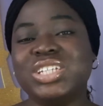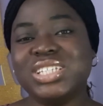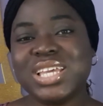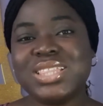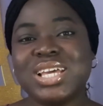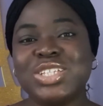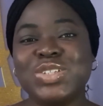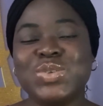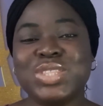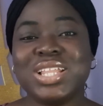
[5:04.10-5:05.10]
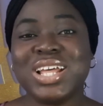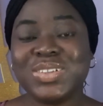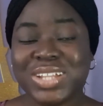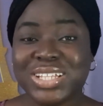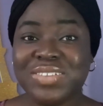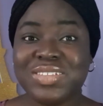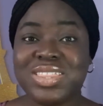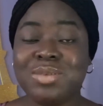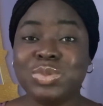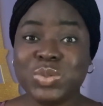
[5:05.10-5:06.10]
said that, the landlord had given
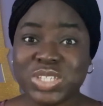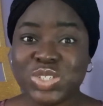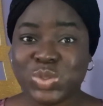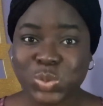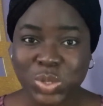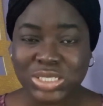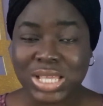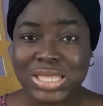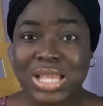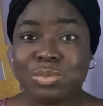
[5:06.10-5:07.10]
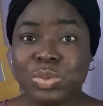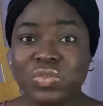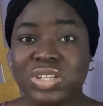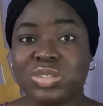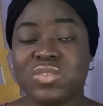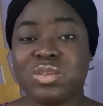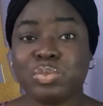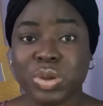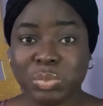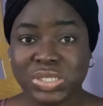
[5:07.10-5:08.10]
them notice to quit and they had moved out of the
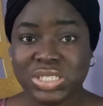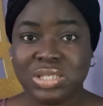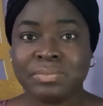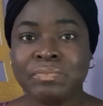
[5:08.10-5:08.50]
property,